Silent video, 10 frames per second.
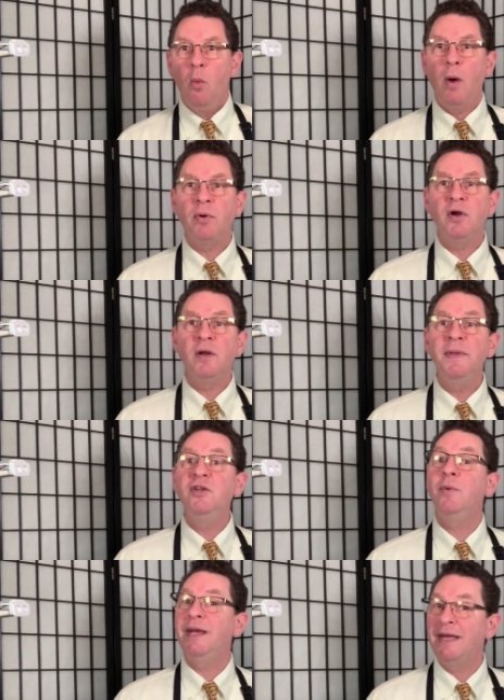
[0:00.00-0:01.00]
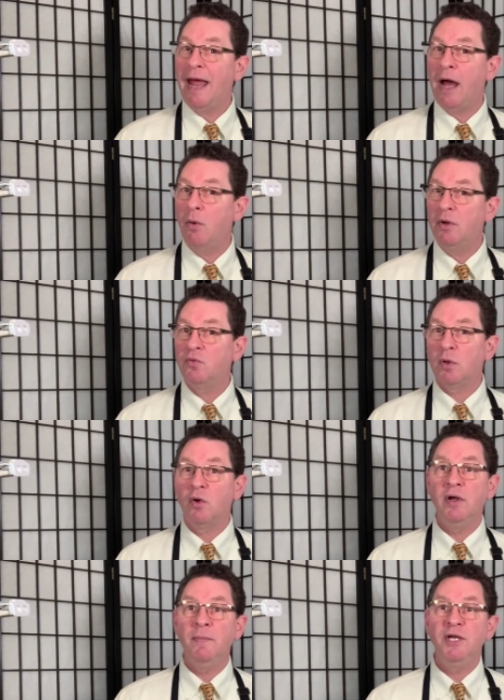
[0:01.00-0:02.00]
What we're going to be doing now is we're
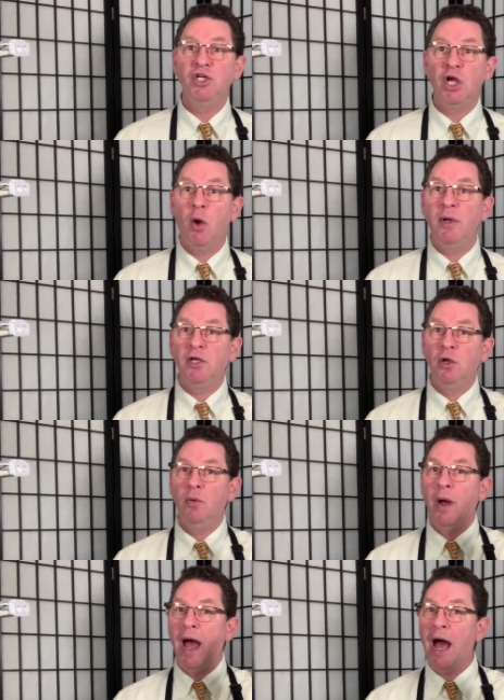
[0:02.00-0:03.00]
going to be showing you